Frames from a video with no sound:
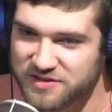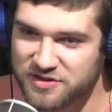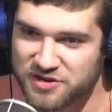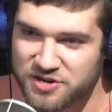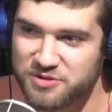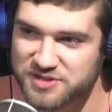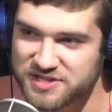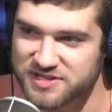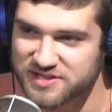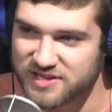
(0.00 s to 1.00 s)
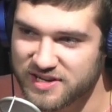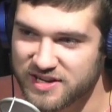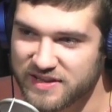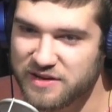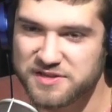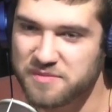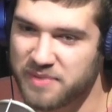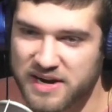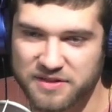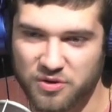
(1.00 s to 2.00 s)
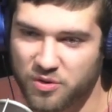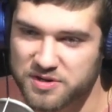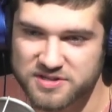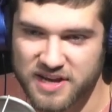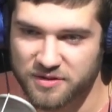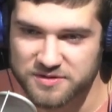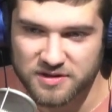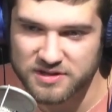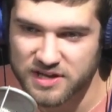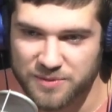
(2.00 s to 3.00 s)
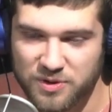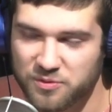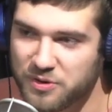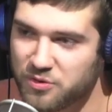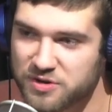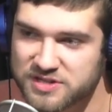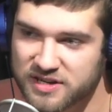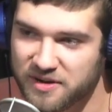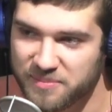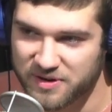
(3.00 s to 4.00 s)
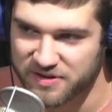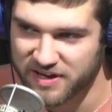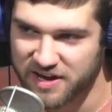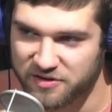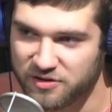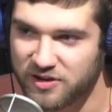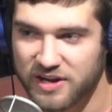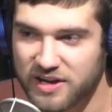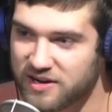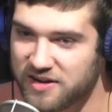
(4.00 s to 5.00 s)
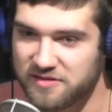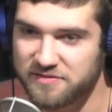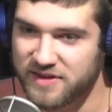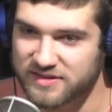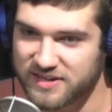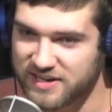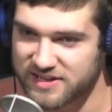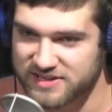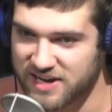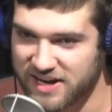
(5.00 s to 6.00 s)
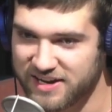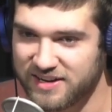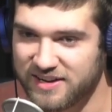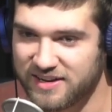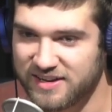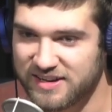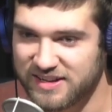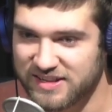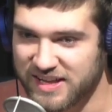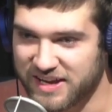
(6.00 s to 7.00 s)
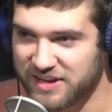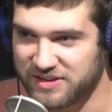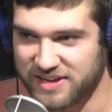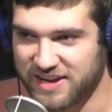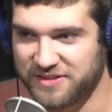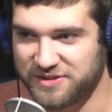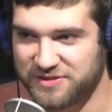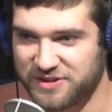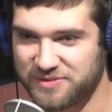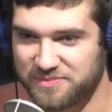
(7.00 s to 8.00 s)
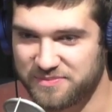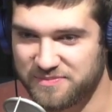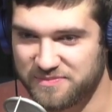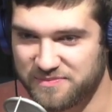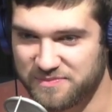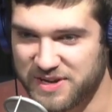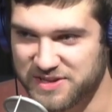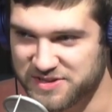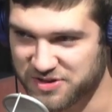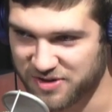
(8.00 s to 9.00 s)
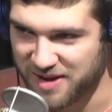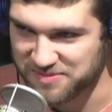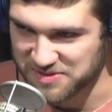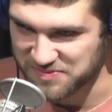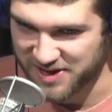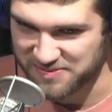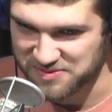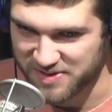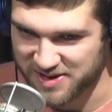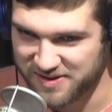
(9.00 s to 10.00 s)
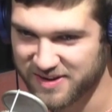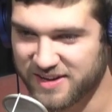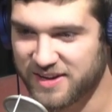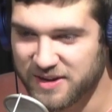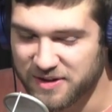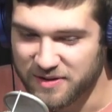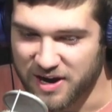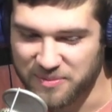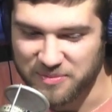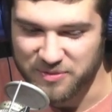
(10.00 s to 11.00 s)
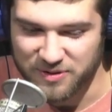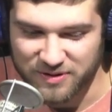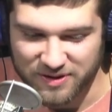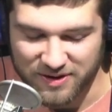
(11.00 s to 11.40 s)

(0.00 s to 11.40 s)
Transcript: They're a nuisance. They used to bite at the horses' ankles all the time. We had one horse that got bit on the ankle, got infected, and it died. Like yeah, they're pieces of crap sometimes, man. I remember.